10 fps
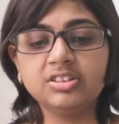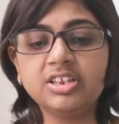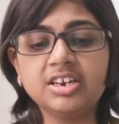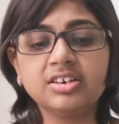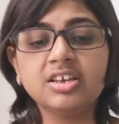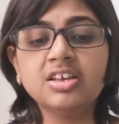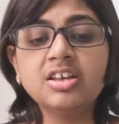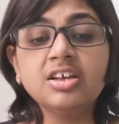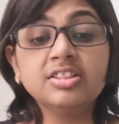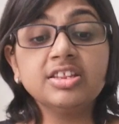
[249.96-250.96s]
Then
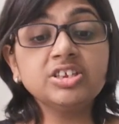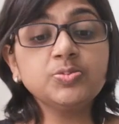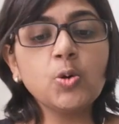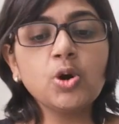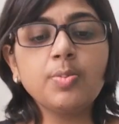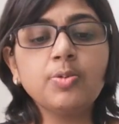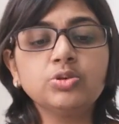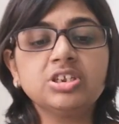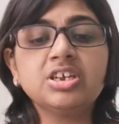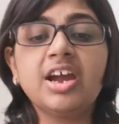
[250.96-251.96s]
they spoke
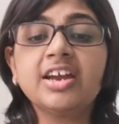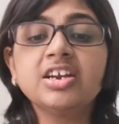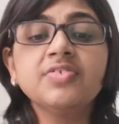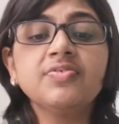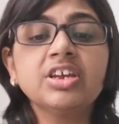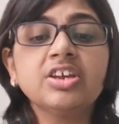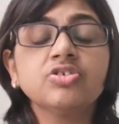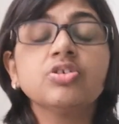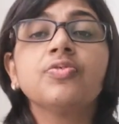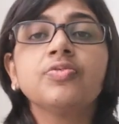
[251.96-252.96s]
about the
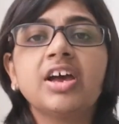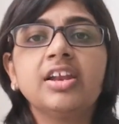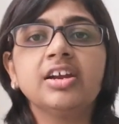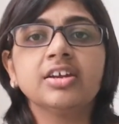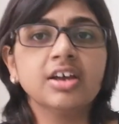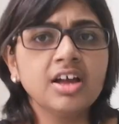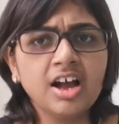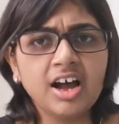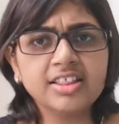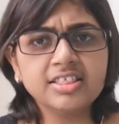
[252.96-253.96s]
identification of talent
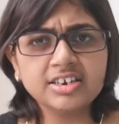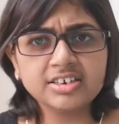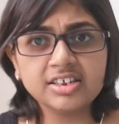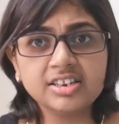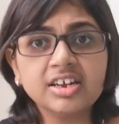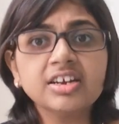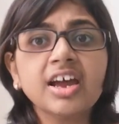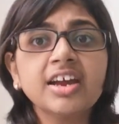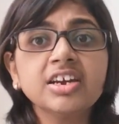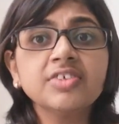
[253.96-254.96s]
and they tell
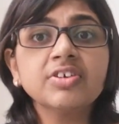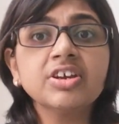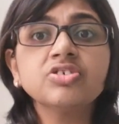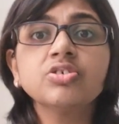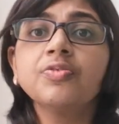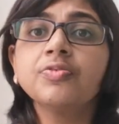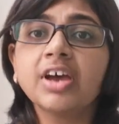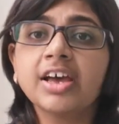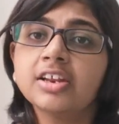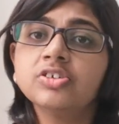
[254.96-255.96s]
that identification of
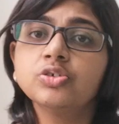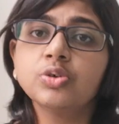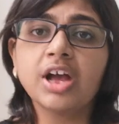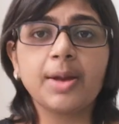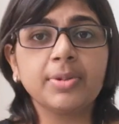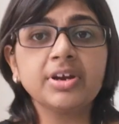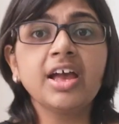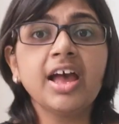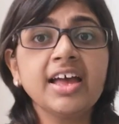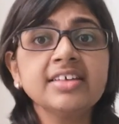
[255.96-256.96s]
talent should
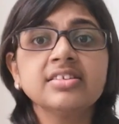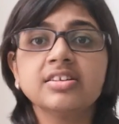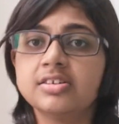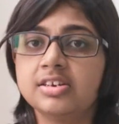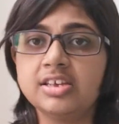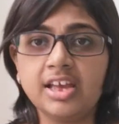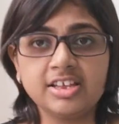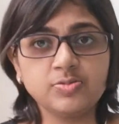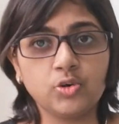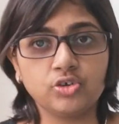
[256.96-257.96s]
happen as early
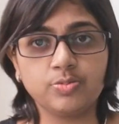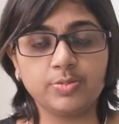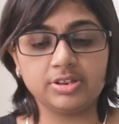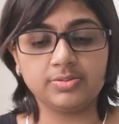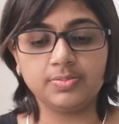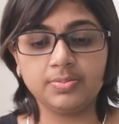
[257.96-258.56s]
as possible.